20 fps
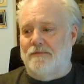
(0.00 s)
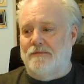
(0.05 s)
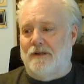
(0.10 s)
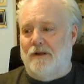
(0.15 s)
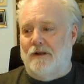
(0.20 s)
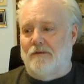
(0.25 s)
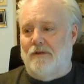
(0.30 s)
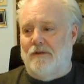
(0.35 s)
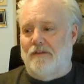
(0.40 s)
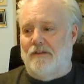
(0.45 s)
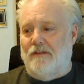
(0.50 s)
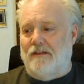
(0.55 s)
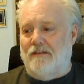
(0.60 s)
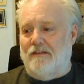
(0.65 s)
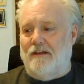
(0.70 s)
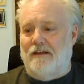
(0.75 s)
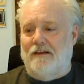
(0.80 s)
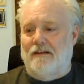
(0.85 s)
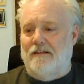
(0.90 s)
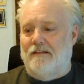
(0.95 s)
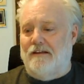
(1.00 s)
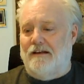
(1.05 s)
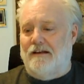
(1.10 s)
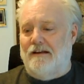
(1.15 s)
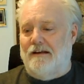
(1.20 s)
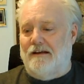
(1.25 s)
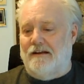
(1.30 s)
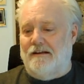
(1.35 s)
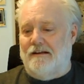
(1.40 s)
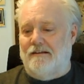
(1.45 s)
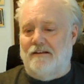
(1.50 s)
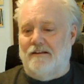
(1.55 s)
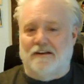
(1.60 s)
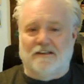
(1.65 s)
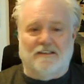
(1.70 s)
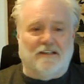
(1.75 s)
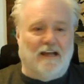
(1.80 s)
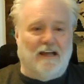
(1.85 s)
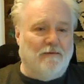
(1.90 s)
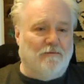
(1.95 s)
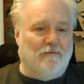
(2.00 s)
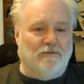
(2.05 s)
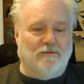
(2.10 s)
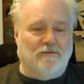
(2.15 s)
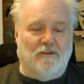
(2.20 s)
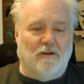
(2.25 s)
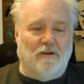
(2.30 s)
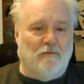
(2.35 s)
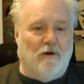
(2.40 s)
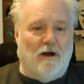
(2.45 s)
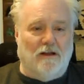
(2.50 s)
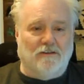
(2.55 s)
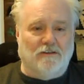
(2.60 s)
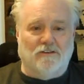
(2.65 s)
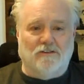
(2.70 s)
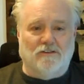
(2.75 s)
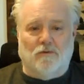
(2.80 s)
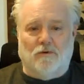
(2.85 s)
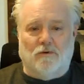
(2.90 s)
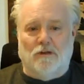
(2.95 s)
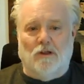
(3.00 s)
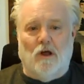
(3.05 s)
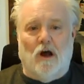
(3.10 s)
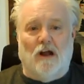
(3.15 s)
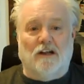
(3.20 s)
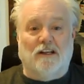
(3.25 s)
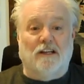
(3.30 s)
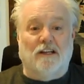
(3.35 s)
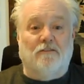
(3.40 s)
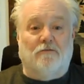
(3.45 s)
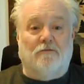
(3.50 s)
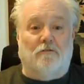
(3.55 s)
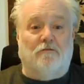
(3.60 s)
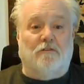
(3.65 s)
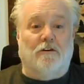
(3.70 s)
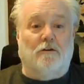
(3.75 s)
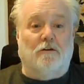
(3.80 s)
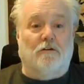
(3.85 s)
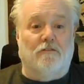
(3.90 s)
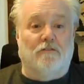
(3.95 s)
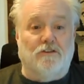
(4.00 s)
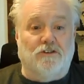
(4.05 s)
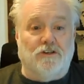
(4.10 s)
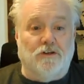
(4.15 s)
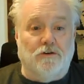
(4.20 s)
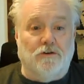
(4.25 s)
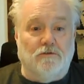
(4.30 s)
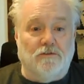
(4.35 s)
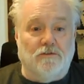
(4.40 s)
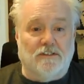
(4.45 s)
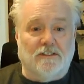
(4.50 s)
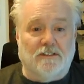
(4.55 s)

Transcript: you know that, that the the uh, the disciples or the apostles were locked in for fear of the Jews.